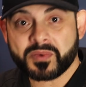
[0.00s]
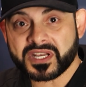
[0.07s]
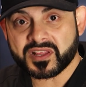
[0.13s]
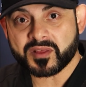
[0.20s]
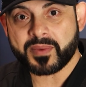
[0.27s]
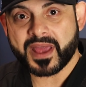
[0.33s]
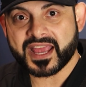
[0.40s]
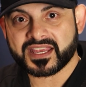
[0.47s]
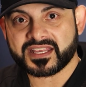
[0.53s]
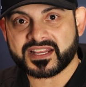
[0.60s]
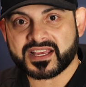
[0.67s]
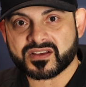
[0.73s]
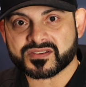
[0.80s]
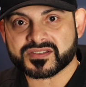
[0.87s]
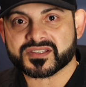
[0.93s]
been to the Packing
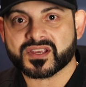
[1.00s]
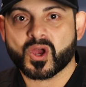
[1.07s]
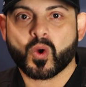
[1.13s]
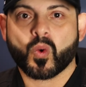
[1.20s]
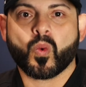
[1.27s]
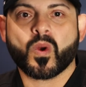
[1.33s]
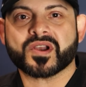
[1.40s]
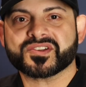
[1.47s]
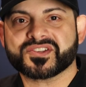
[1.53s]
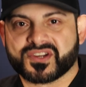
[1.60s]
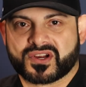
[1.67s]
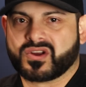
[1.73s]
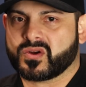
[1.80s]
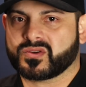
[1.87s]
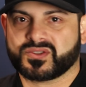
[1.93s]
House? Where's
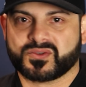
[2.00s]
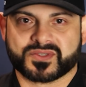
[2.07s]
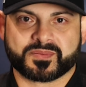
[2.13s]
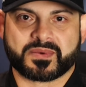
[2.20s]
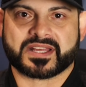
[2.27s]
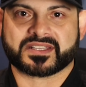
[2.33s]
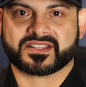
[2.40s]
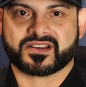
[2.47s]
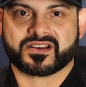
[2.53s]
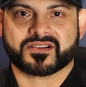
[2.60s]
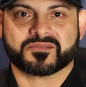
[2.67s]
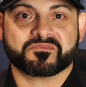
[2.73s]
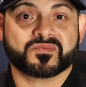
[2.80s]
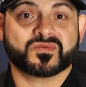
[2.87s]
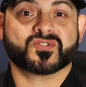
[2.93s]
your go-to spot there?
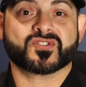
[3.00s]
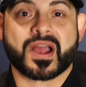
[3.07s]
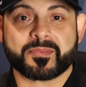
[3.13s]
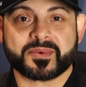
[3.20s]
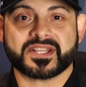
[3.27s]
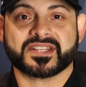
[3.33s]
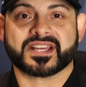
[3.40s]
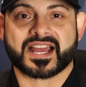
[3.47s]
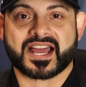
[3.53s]
Drop it in the